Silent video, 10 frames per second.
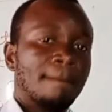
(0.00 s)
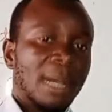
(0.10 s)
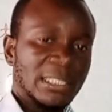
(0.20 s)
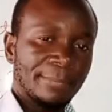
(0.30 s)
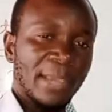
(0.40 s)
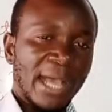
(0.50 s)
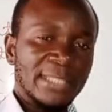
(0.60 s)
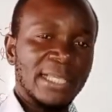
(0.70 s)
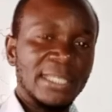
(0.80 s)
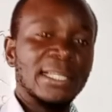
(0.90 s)
must be
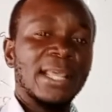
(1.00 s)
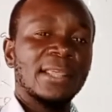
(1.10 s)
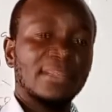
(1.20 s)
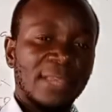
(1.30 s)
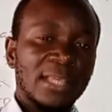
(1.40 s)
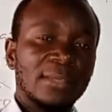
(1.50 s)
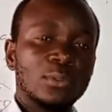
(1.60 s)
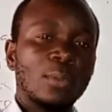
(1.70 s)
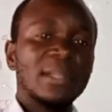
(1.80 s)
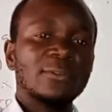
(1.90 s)
answered. Thank
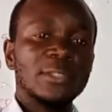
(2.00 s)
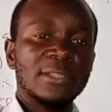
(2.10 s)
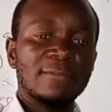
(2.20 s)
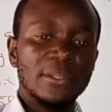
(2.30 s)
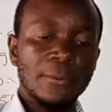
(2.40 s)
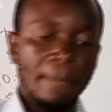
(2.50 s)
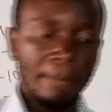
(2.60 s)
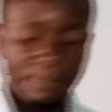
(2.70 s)
you so much for watching the video.